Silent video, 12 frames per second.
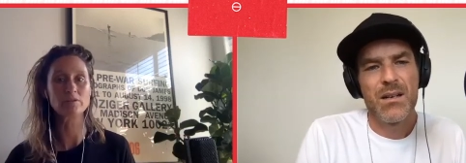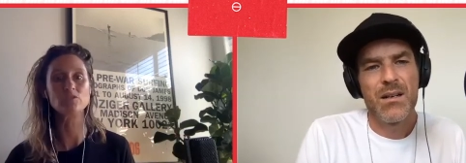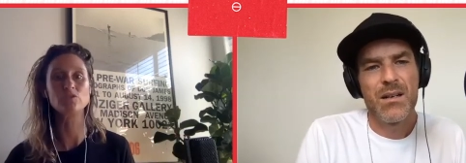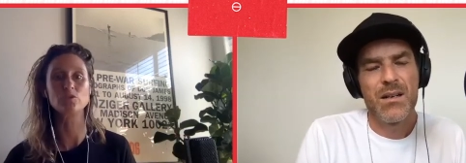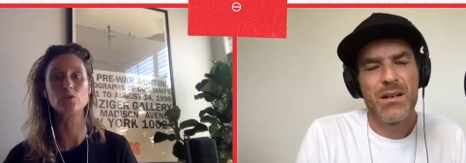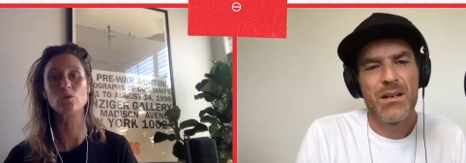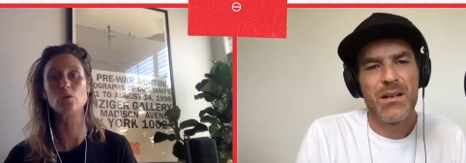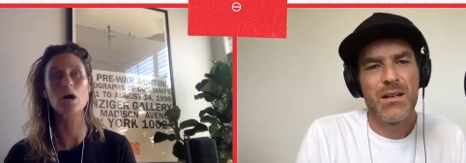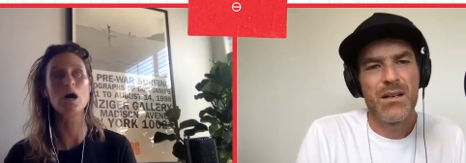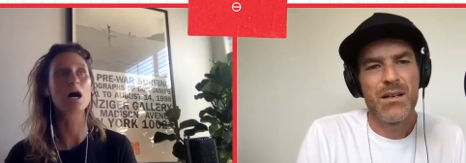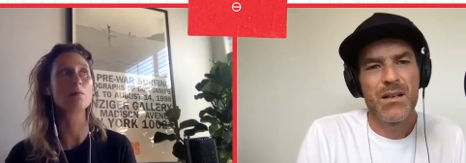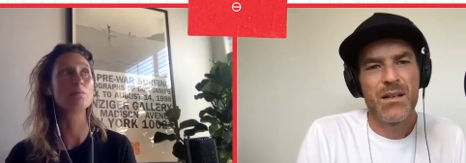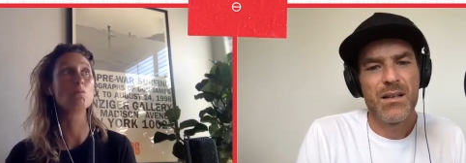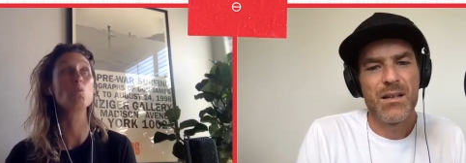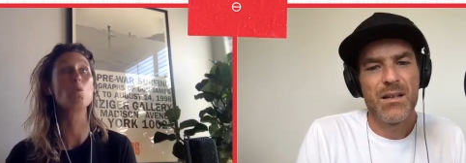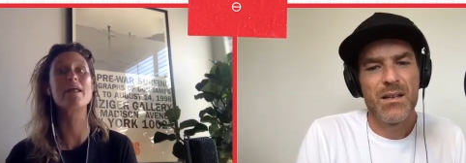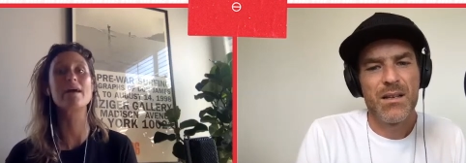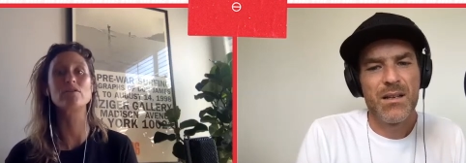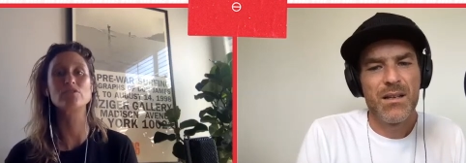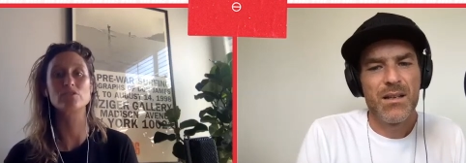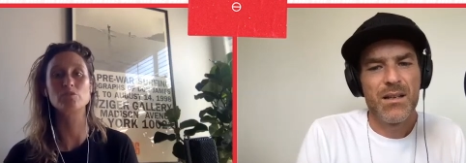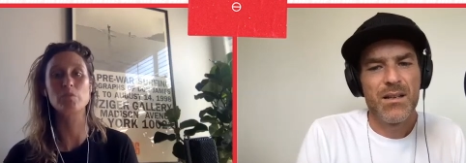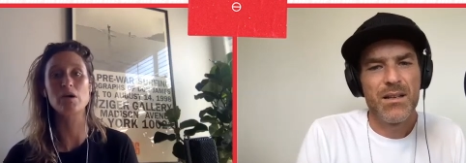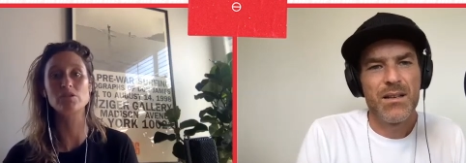Speaker 1: to what else
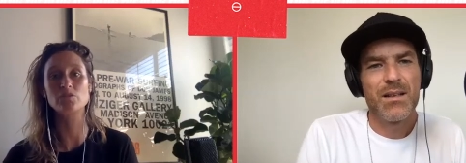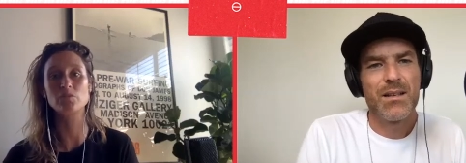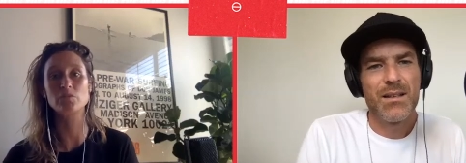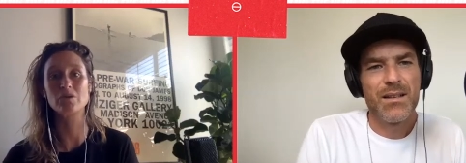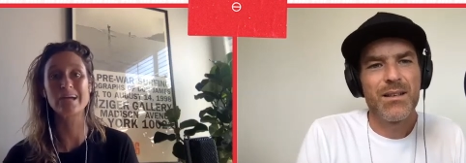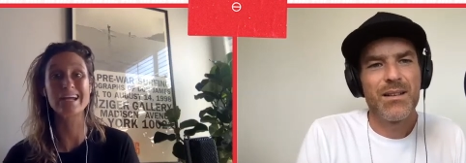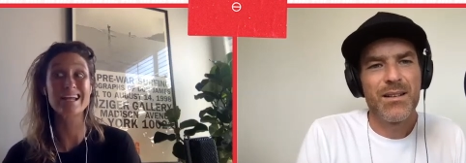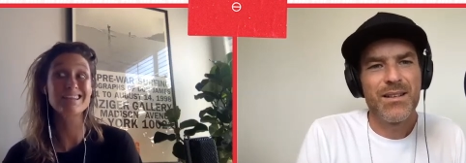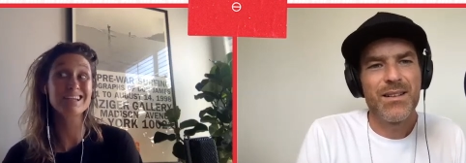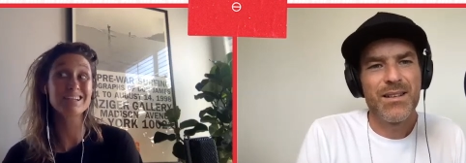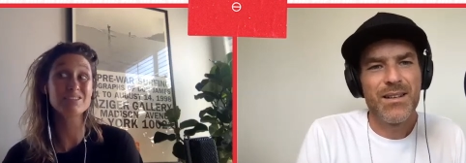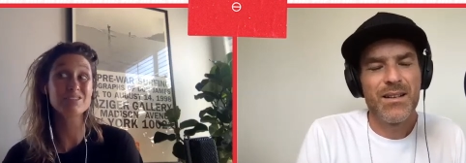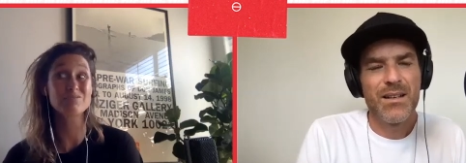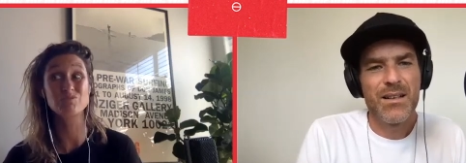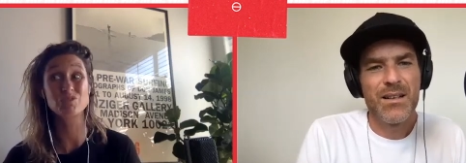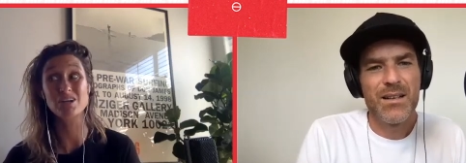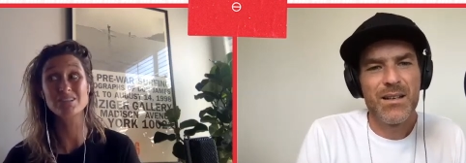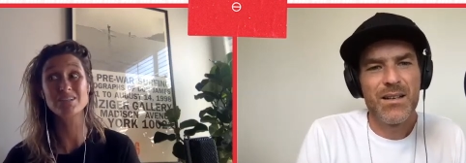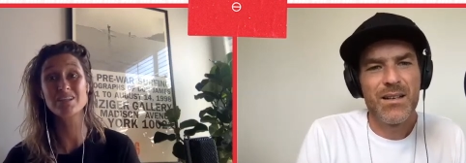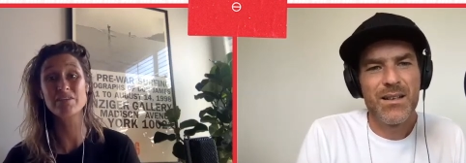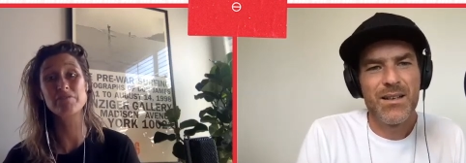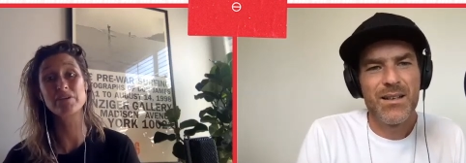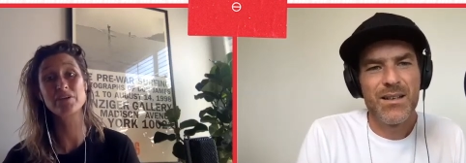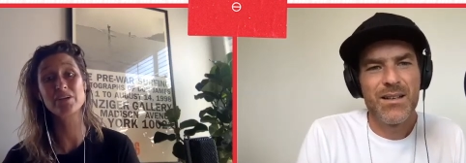is possible. And I think it's constantly
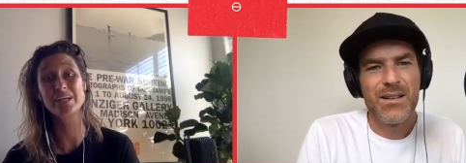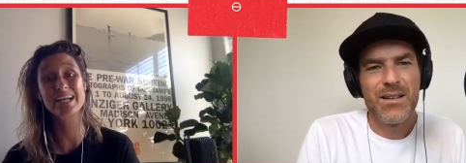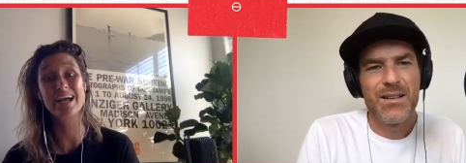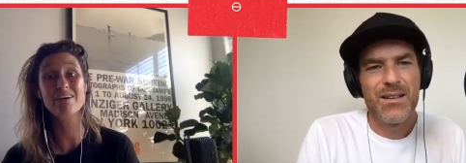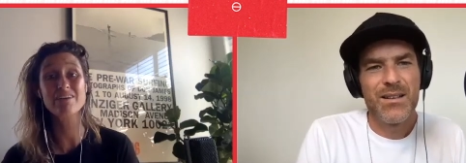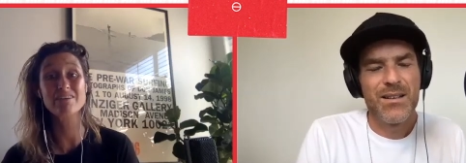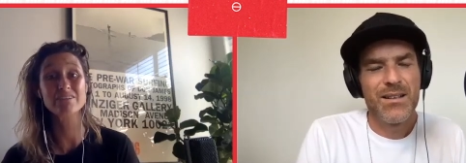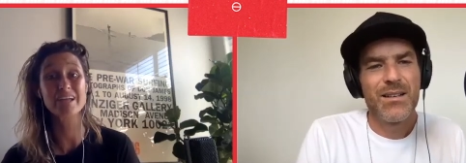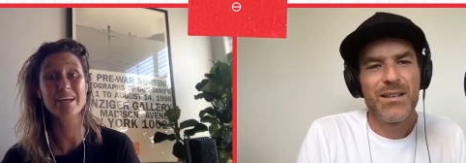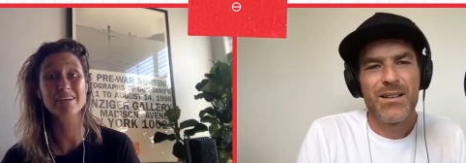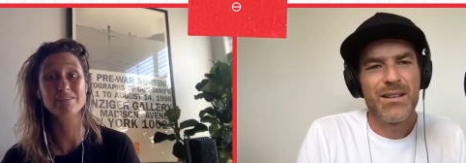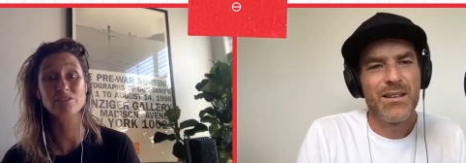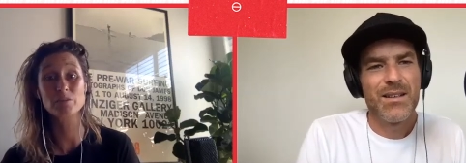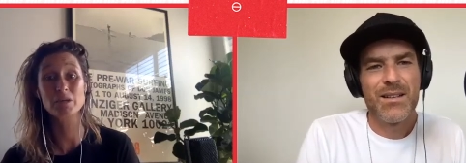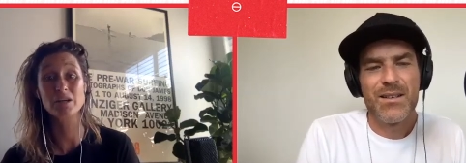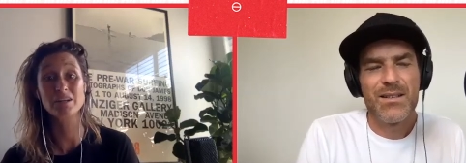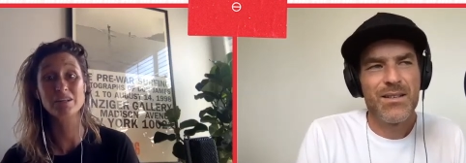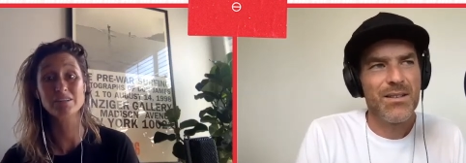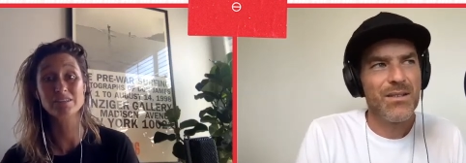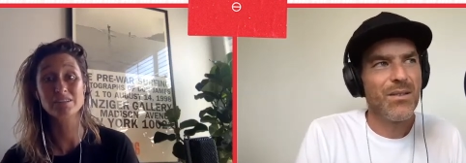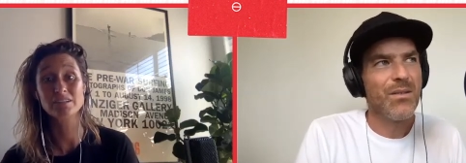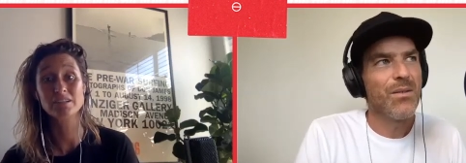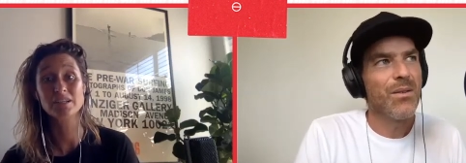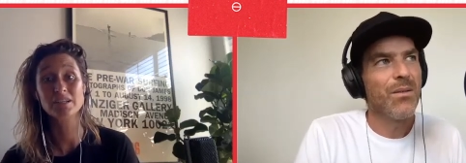figuring it out every day, to be honest. So
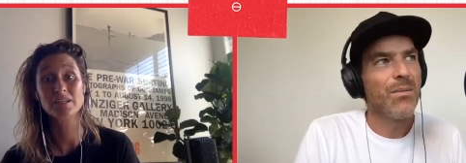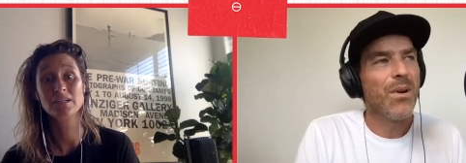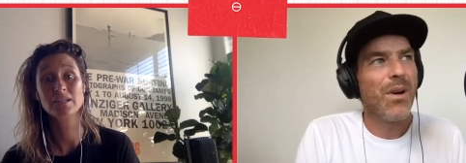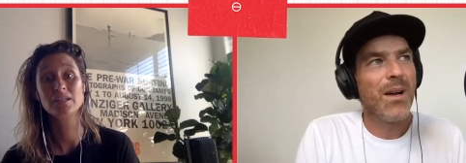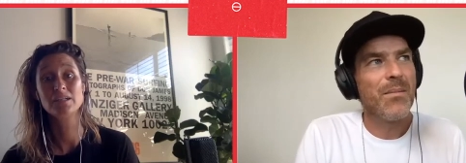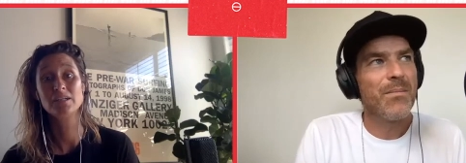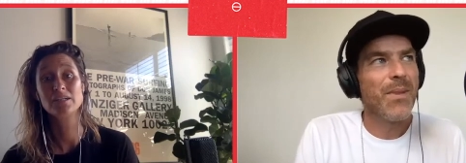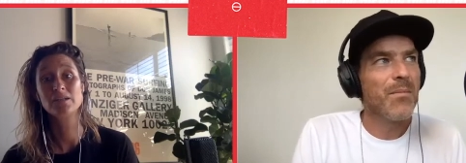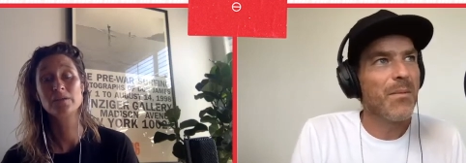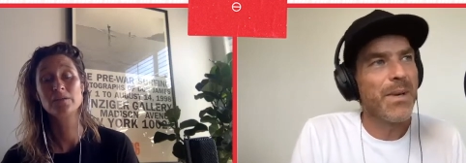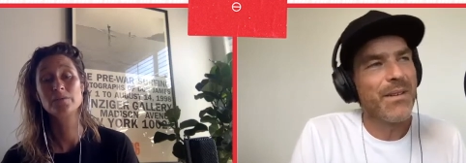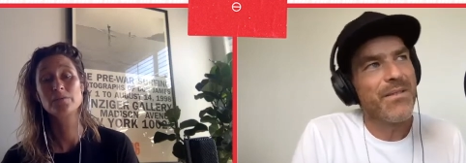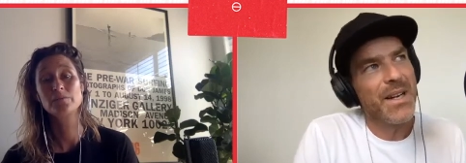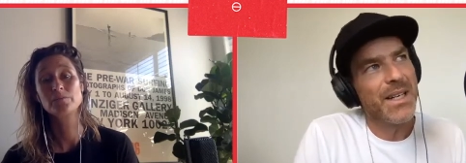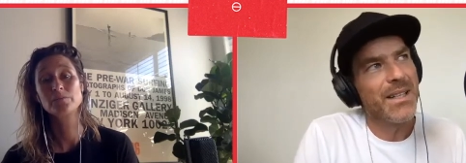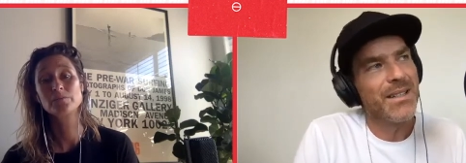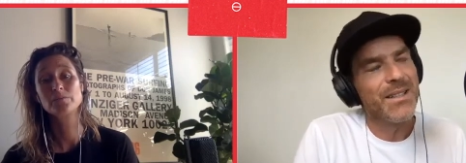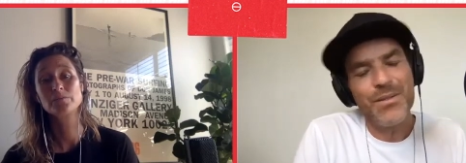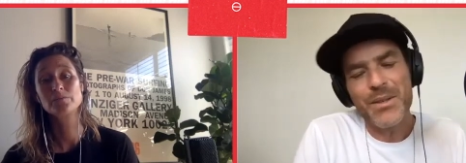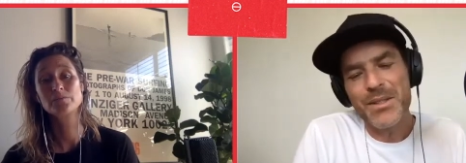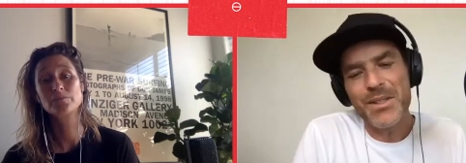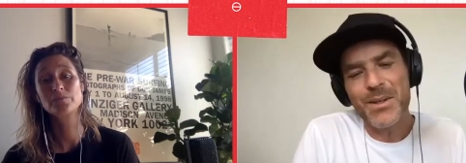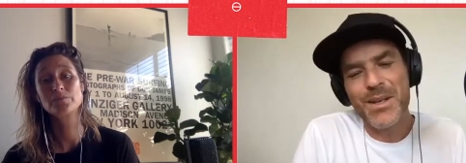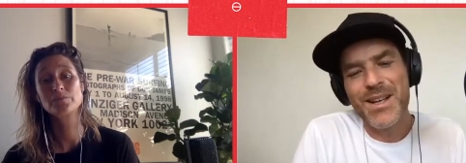cool.
Speaker 2: Well, I'm a big fan. I love what you
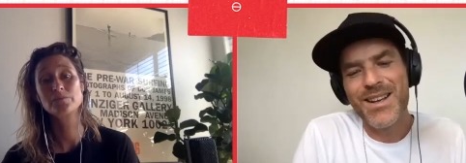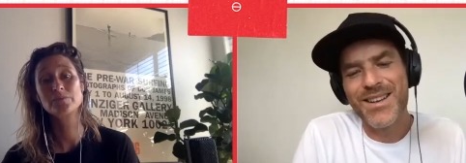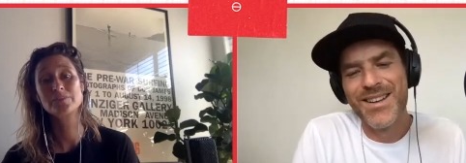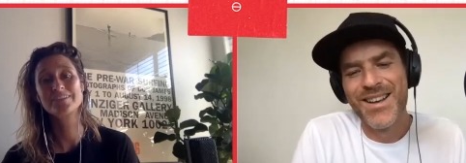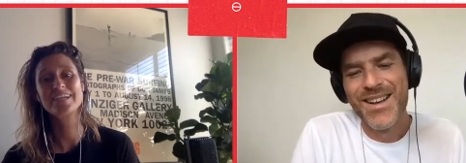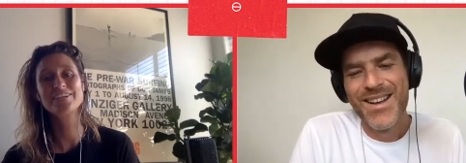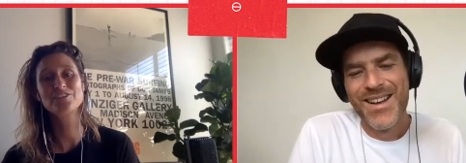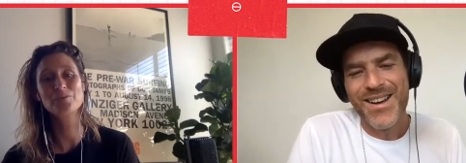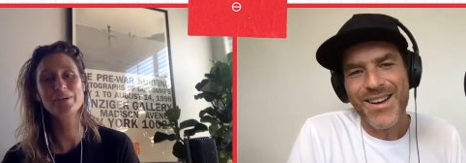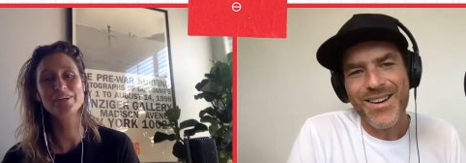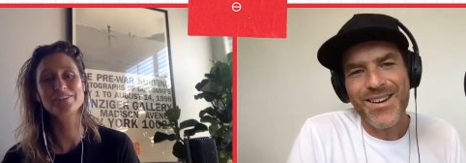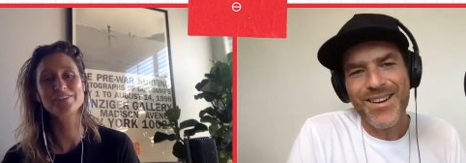do. Thanks so much,